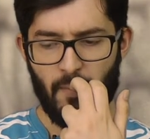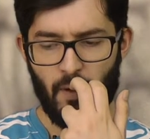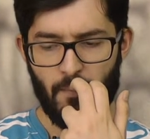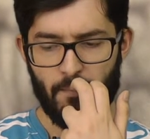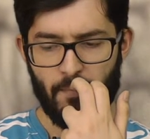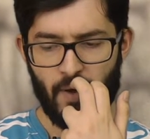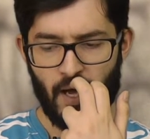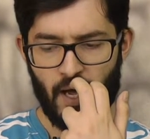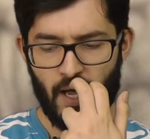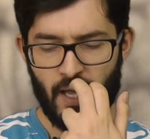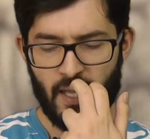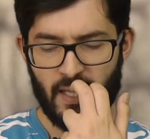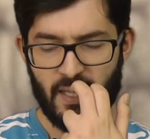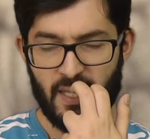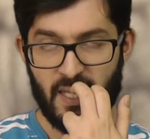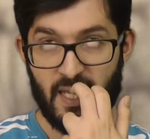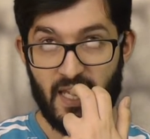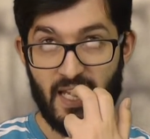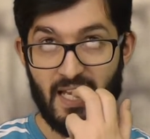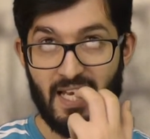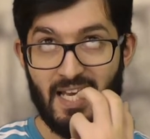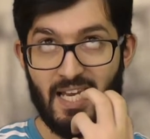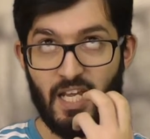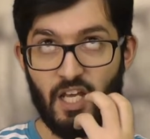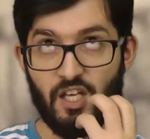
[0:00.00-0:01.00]
by
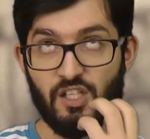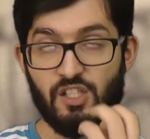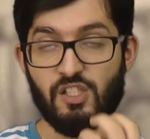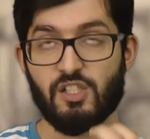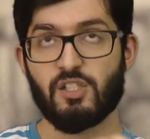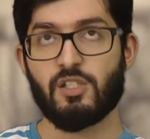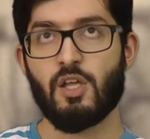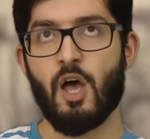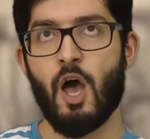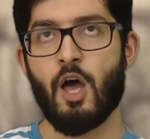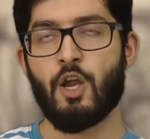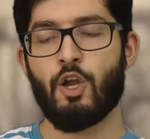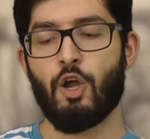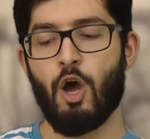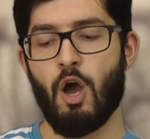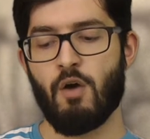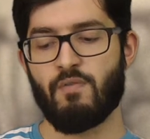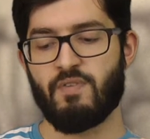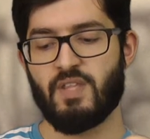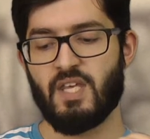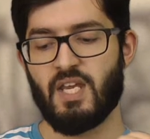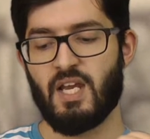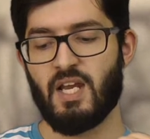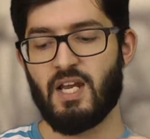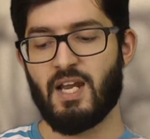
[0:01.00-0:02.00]
the concern
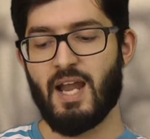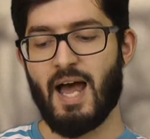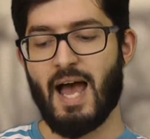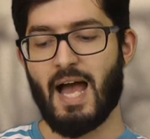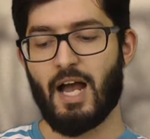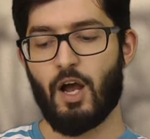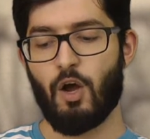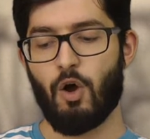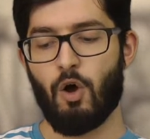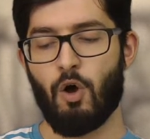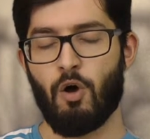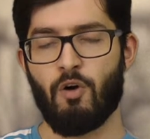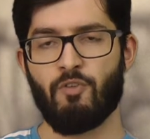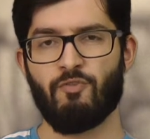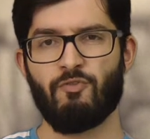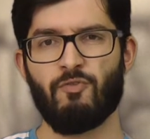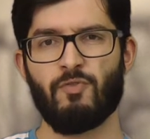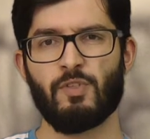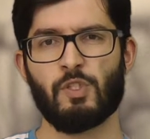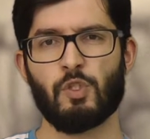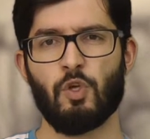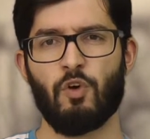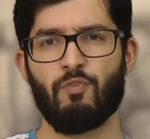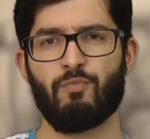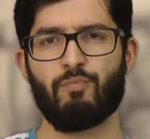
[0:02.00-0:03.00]
over the lack of
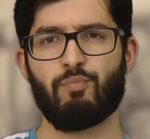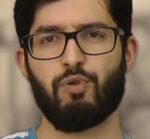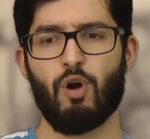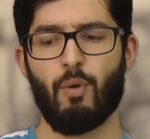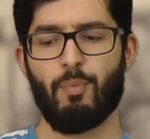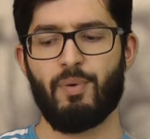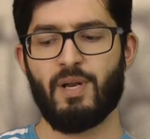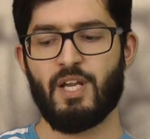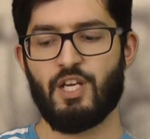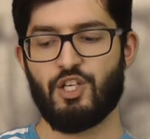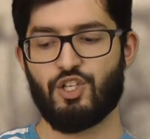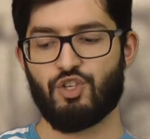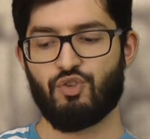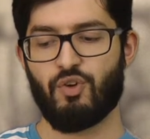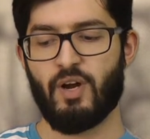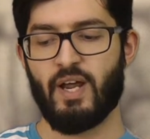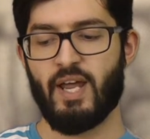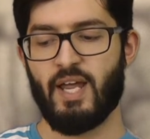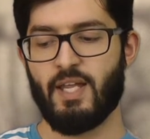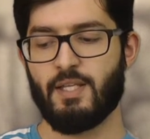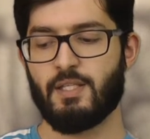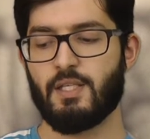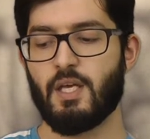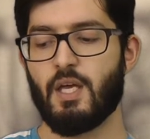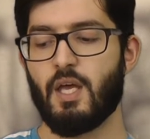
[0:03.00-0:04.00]
sort of properly
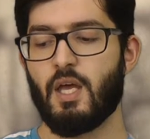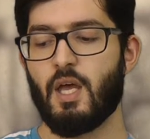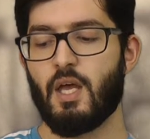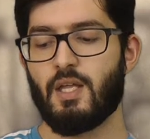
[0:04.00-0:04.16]
trained